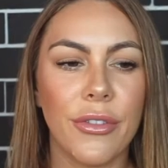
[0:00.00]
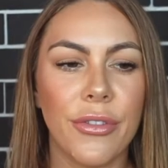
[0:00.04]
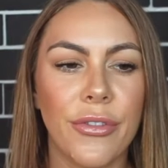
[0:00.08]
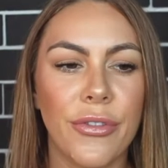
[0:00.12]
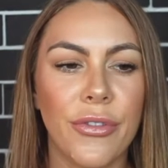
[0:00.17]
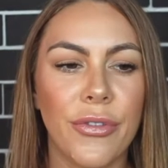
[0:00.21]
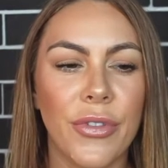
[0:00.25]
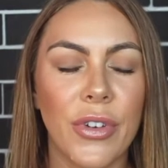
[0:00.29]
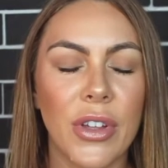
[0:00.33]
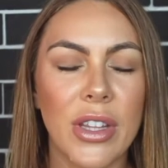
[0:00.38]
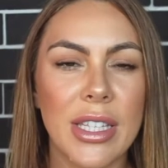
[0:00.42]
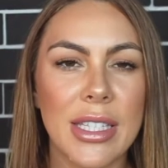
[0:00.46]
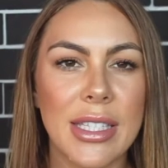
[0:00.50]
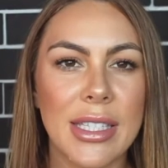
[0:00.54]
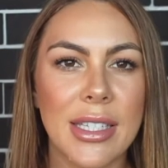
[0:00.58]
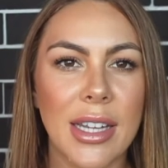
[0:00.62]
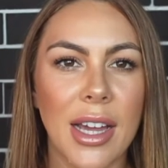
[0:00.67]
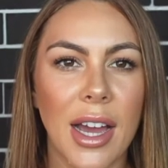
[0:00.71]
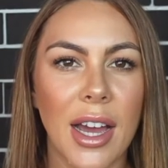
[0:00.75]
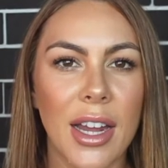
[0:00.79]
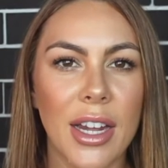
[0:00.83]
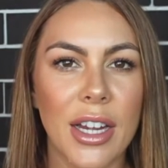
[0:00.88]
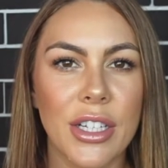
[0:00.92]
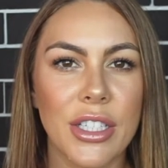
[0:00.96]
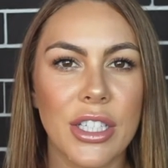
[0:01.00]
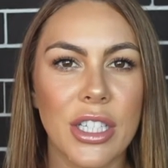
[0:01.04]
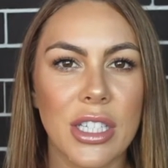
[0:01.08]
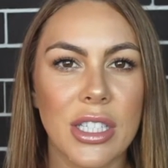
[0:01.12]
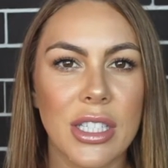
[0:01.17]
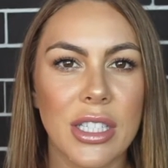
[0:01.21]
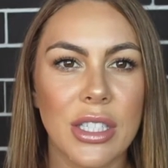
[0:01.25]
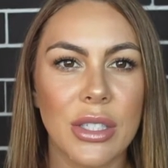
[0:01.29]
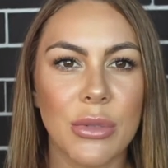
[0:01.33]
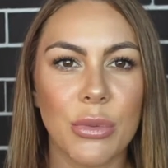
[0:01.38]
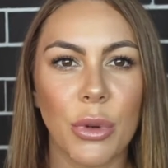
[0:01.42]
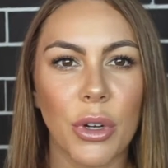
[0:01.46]
For the start, I
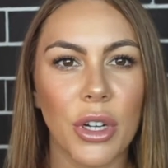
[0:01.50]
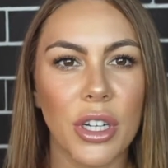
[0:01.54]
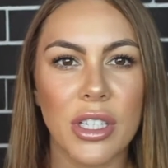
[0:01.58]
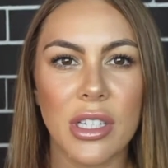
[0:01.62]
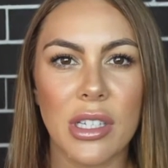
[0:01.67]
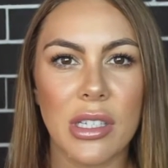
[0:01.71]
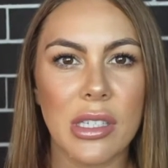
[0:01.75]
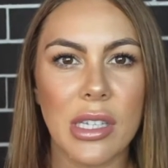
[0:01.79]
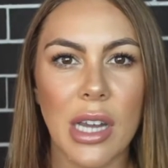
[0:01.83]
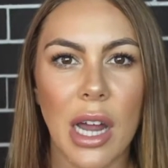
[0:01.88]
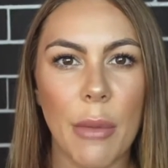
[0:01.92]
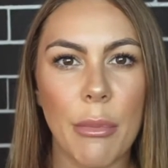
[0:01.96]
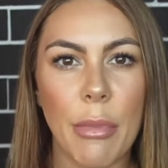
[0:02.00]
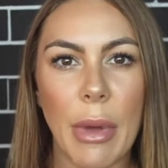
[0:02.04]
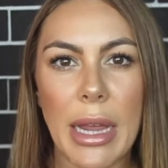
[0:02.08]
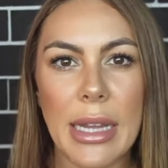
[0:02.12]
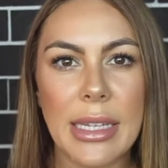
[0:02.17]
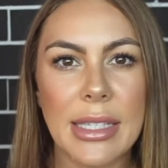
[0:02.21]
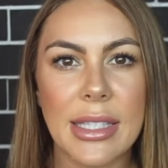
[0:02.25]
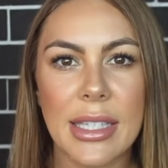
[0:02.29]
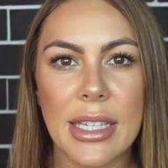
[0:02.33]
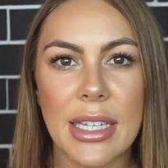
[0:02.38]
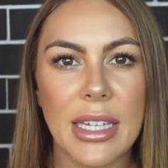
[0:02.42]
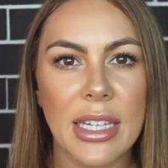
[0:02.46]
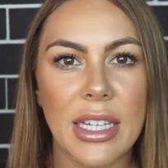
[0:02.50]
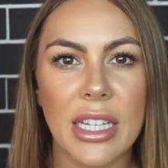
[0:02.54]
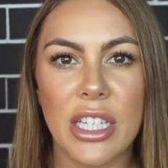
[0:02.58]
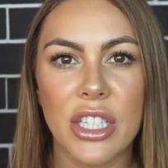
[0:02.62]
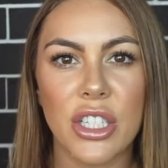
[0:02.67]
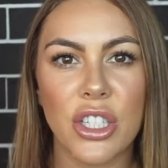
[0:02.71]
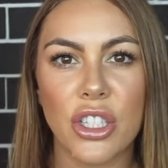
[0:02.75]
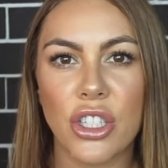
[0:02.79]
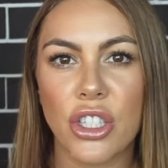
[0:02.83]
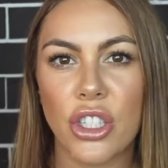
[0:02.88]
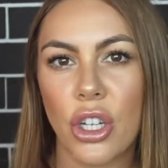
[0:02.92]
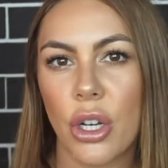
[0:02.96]
just wanted to start basic
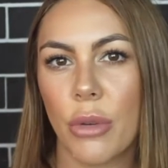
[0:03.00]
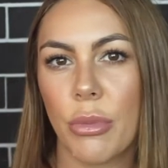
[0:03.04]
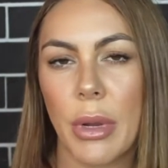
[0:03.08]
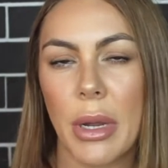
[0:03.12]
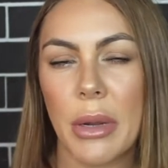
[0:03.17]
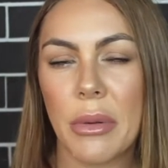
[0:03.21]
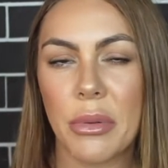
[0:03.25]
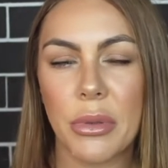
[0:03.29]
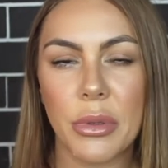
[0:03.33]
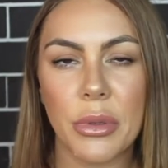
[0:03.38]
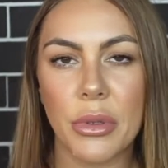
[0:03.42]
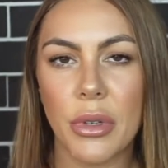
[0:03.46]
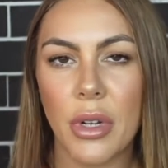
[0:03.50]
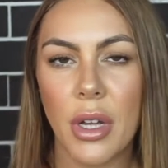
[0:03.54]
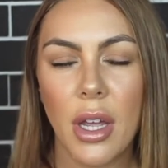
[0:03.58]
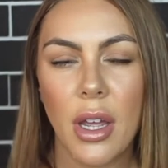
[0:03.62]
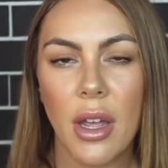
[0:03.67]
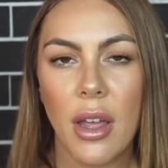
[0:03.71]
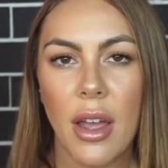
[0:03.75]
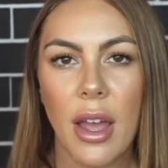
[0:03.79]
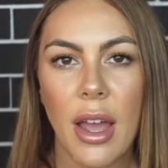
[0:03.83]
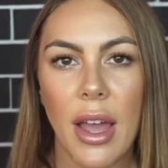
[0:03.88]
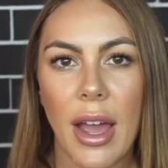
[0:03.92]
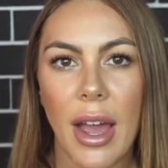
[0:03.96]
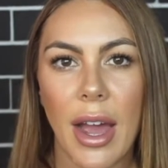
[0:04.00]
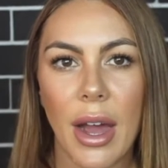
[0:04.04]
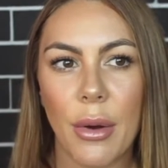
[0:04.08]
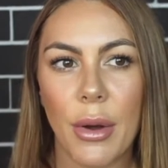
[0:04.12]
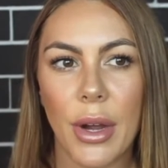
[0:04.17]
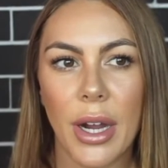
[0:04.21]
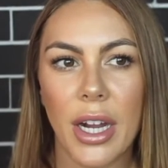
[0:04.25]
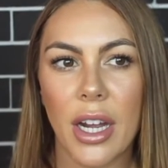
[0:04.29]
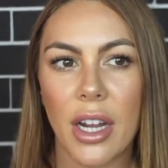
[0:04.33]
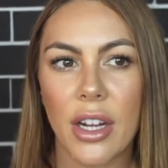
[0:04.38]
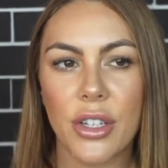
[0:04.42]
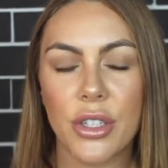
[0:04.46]
and just show people how
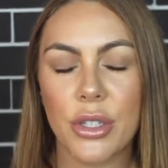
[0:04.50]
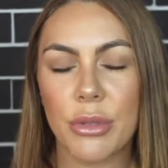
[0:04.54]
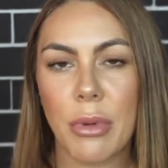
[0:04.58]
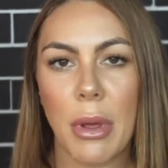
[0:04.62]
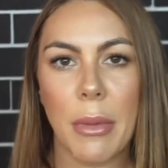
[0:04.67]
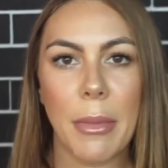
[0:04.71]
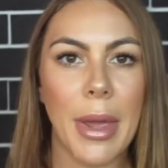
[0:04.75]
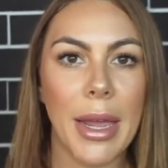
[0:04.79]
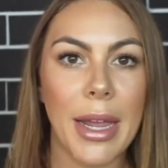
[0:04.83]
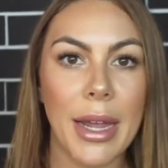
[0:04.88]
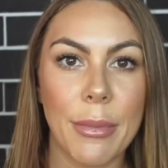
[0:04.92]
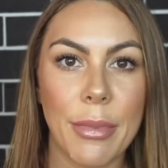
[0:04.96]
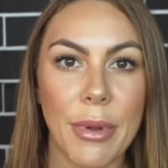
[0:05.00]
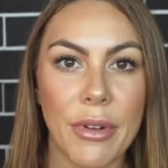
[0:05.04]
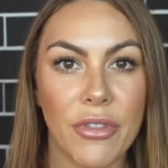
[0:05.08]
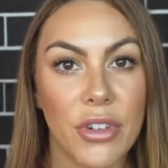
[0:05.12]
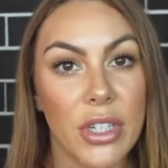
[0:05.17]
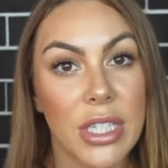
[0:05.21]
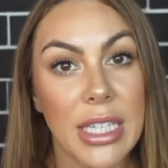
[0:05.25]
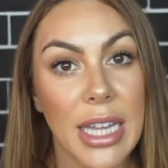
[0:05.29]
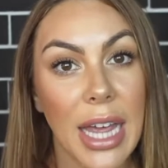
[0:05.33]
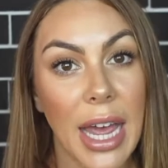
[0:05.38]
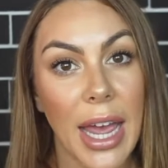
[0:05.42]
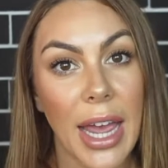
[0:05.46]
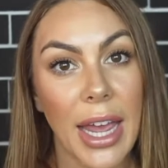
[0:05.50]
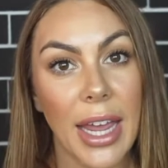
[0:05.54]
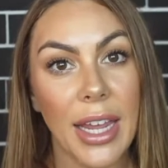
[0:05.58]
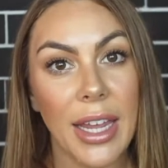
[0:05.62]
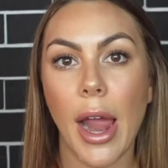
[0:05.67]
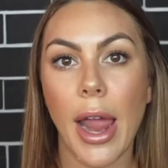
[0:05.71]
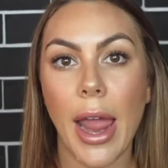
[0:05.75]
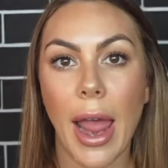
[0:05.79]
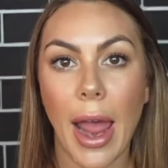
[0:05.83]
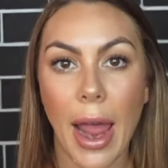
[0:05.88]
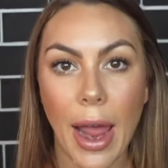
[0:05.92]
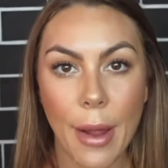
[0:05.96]
I kind of do my makeup every
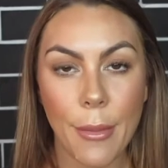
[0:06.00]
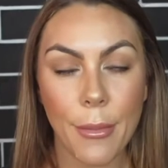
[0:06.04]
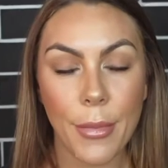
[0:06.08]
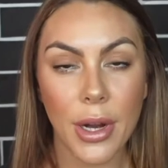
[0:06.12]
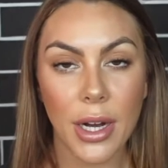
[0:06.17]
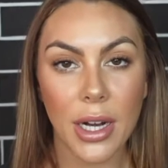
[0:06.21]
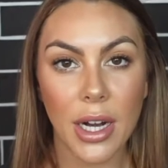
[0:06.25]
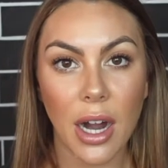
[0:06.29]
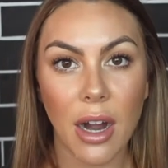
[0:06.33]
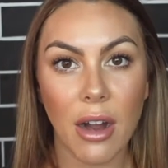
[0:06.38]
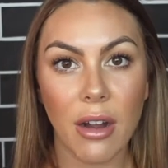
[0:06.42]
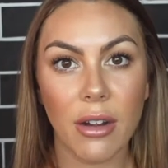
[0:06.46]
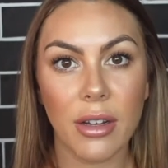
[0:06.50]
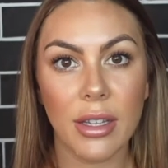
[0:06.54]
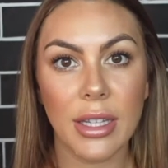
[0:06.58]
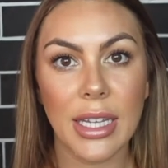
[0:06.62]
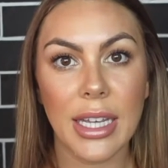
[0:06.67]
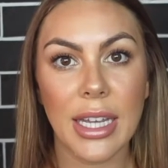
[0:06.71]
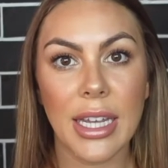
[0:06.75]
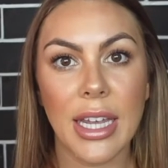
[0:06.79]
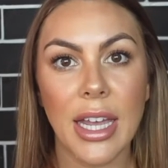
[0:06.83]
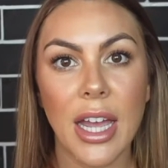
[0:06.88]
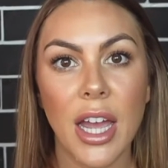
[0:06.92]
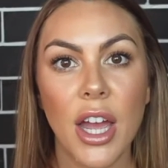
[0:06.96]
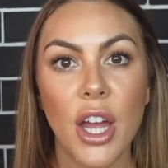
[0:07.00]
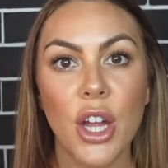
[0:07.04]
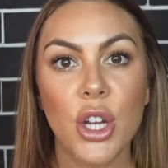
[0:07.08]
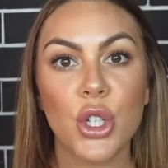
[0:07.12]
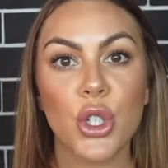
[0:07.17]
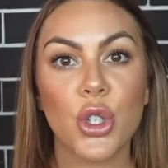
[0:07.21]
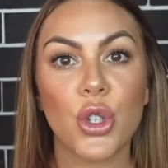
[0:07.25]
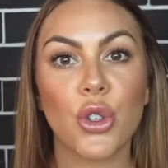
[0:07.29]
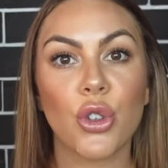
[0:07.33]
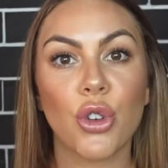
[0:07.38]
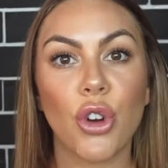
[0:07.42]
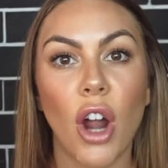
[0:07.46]
day. I am currently
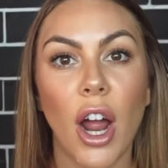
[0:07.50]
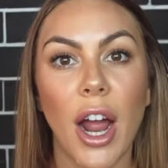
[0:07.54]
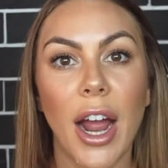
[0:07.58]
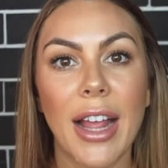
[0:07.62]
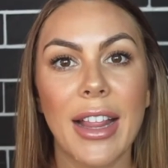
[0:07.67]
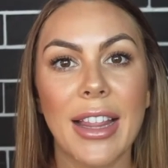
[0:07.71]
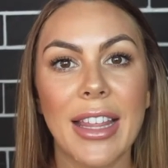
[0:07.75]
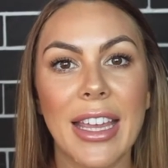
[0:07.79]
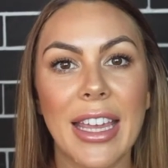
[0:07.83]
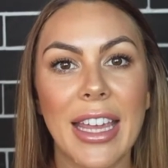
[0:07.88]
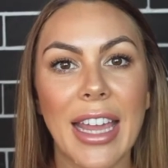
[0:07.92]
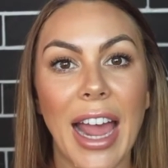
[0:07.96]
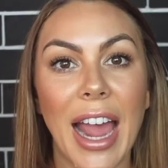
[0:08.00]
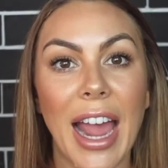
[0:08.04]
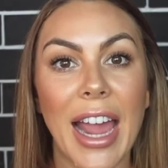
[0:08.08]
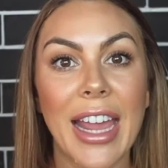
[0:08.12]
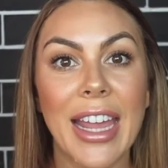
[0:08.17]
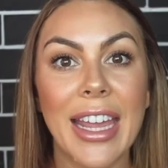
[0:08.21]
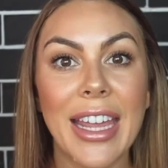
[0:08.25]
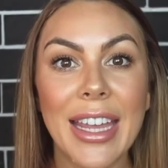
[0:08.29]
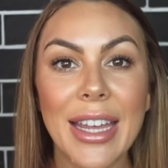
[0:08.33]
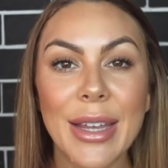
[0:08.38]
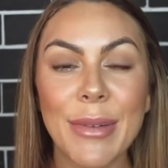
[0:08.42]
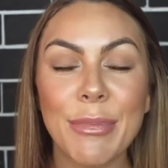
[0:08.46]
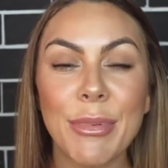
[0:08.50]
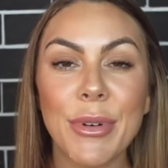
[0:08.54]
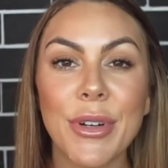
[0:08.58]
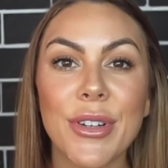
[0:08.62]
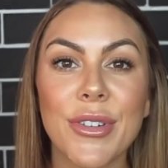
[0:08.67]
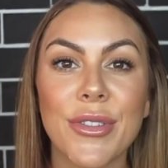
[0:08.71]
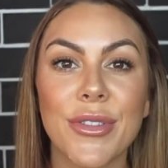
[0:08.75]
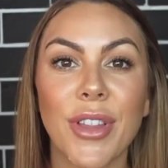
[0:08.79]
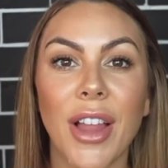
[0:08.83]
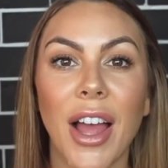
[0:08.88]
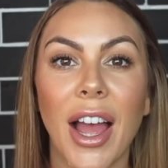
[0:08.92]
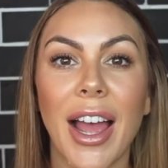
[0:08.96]
trialing a heap
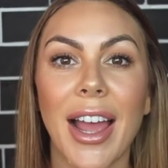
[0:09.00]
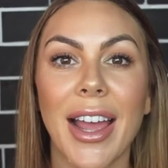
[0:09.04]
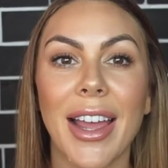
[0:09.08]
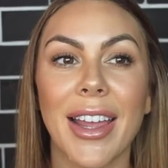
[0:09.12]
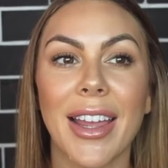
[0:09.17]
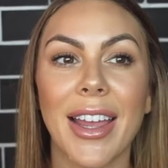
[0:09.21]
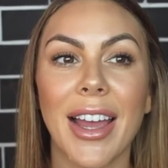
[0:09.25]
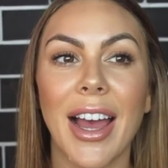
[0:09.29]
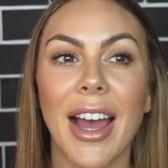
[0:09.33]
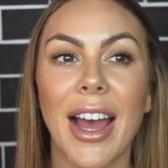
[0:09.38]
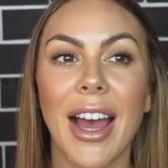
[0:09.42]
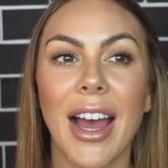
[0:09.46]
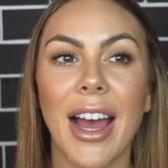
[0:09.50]
of like